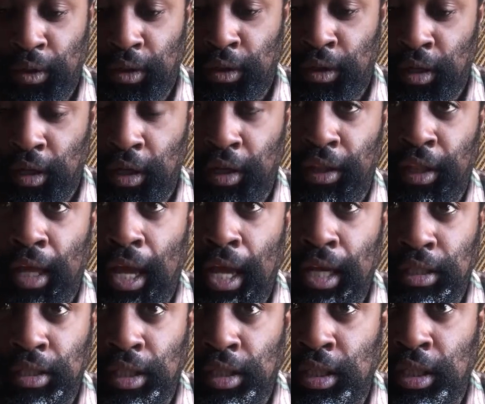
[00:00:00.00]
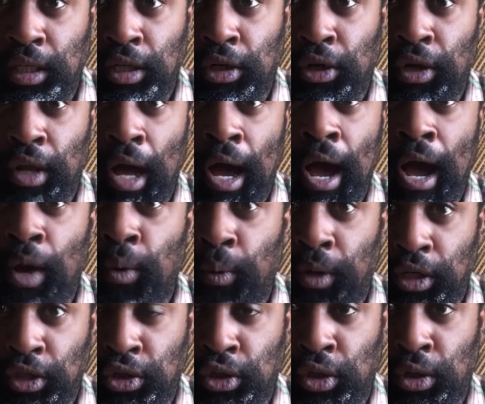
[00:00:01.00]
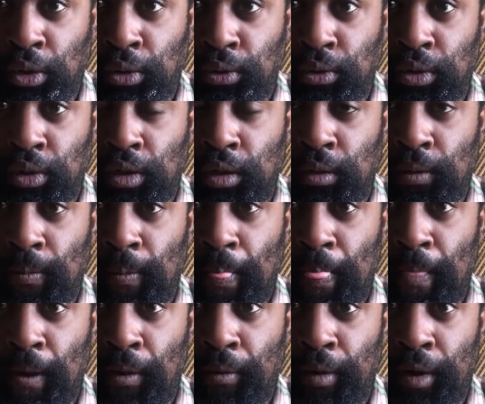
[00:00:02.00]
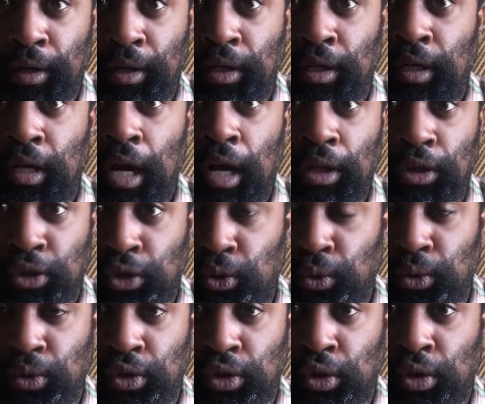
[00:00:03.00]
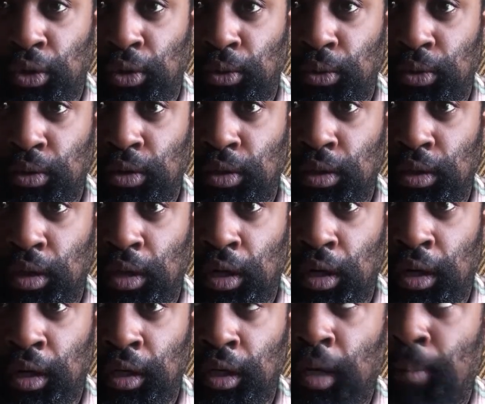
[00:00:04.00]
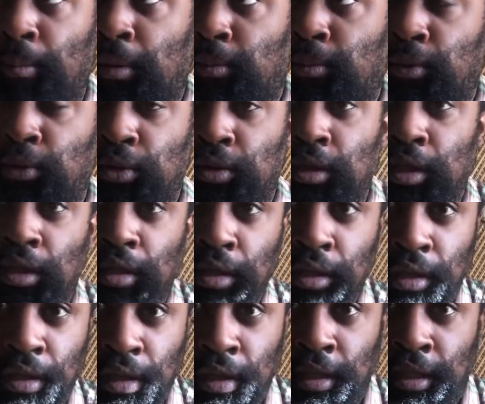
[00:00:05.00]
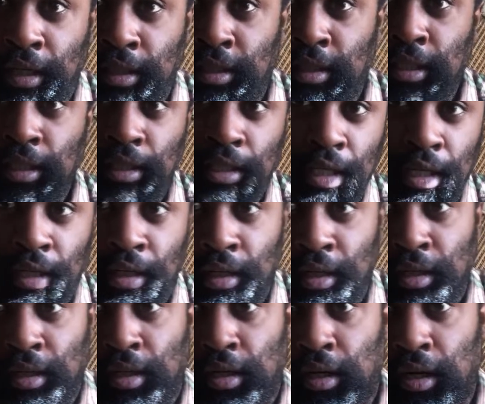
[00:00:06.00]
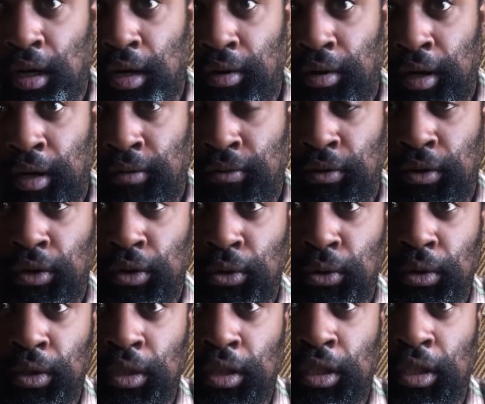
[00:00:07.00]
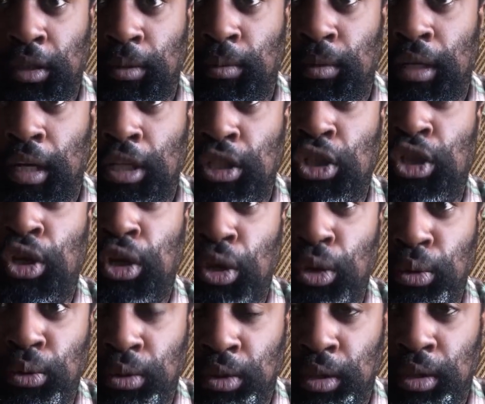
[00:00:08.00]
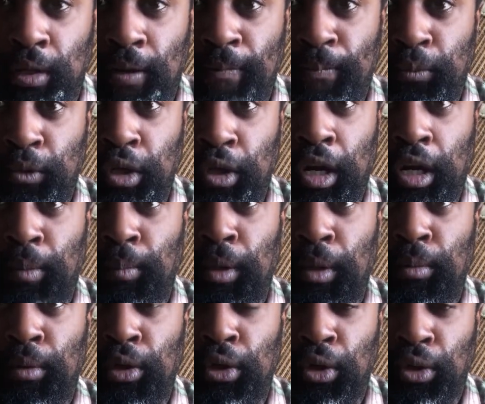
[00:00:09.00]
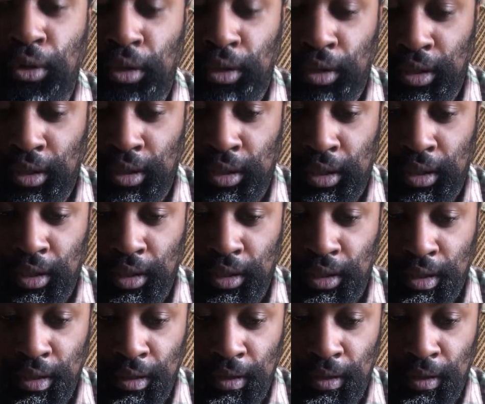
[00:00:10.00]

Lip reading: The exit to get on the highway is closed. All right, your dollar store is closed. All right, your pupusaria, your casita, all right, for the Northern Kingdom, that's closed. You're not going to be able to go to these things.